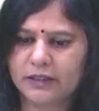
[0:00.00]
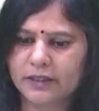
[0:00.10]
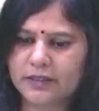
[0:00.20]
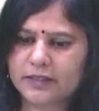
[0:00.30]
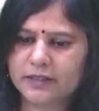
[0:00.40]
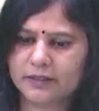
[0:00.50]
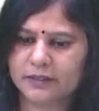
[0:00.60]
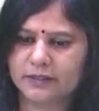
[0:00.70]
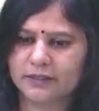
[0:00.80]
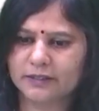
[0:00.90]
this
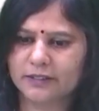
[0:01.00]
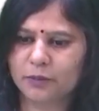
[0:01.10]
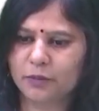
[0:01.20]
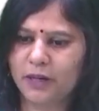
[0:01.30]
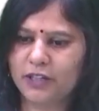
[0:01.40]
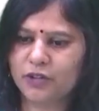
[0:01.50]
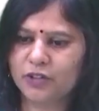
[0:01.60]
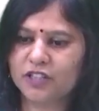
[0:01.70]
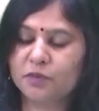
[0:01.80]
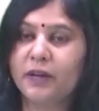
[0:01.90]
the moment you
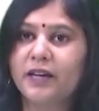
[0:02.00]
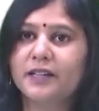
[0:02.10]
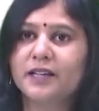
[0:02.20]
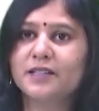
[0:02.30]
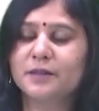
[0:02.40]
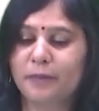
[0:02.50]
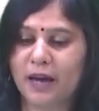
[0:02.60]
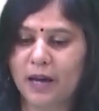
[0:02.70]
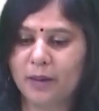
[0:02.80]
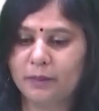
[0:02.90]
display it as a
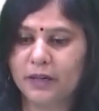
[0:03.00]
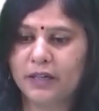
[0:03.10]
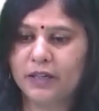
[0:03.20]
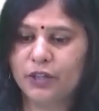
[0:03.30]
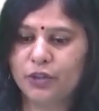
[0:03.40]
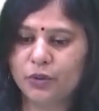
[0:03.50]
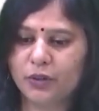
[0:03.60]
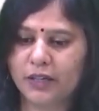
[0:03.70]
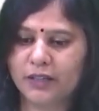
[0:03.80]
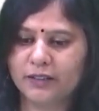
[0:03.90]
map, you
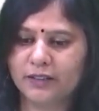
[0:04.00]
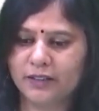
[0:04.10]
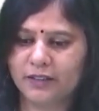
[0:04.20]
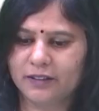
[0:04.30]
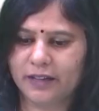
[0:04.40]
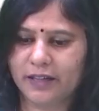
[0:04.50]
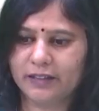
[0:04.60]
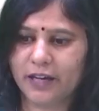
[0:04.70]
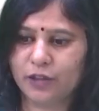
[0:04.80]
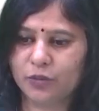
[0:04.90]
can
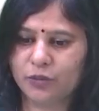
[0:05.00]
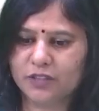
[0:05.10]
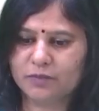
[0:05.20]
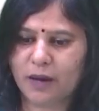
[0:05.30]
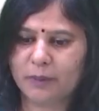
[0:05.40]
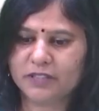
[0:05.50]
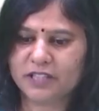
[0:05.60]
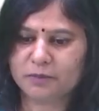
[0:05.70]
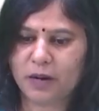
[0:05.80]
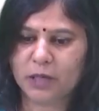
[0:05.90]
and that too, this map is a
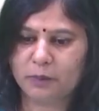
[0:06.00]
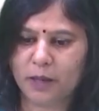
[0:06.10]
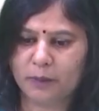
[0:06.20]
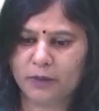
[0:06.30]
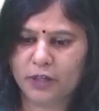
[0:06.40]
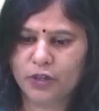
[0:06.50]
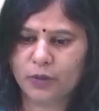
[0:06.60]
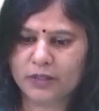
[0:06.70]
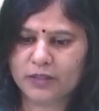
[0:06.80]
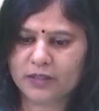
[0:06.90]
smart map. You
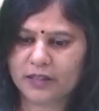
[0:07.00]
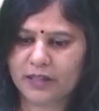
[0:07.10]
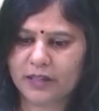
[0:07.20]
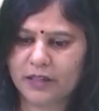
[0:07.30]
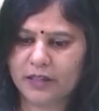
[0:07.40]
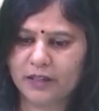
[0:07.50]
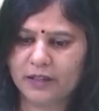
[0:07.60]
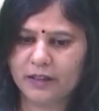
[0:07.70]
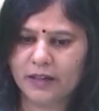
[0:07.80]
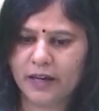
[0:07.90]
can just click here
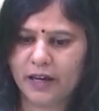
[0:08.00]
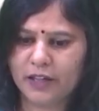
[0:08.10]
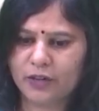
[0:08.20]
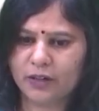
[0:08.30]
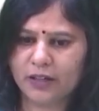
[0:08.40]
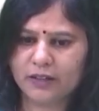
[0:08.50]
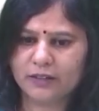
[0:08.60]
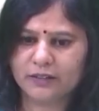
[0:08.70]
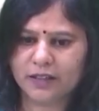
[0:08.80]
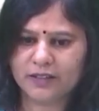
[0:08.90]
and you
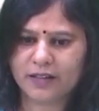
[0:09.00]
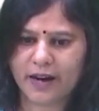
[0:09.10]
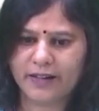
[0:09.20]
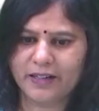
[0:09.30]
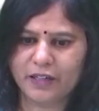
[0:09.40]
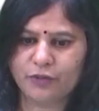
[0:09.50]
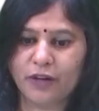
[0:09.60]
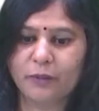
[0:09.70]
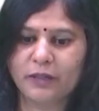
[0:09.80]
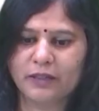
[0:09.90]
can, there is an
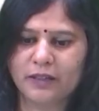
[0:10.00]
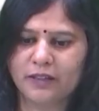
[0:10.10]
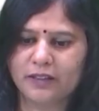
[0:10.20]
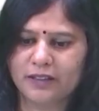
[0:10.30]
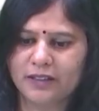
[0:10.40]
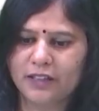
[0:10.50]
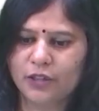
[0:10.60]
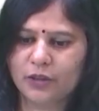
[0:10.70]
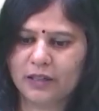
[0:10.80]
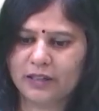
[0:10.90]
identify button here,
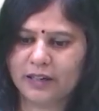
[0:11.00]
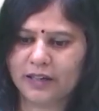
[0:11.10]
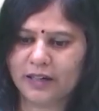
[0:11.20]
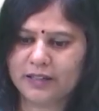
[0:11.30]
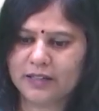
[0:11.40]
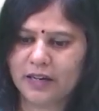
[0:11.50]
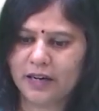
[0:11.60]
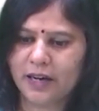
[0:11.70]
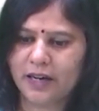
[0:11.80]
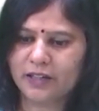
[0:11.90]
you can click it
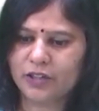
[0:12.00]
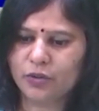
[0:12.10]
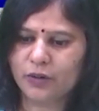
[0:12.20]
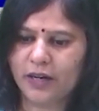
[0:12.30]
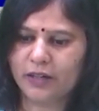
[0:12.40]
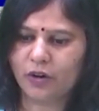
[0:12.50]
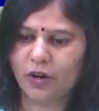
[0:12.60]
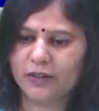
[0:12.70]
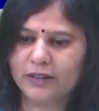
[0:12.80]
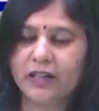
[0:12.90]
and you get
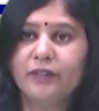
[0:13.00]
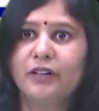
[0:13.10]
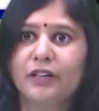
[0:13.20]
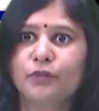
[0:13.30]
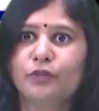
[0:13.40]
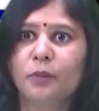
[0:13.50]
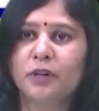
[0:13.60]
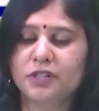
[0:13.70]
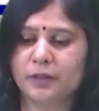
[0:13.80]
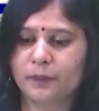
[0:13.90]
all the relevant
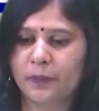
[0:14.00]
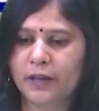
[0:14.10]
information.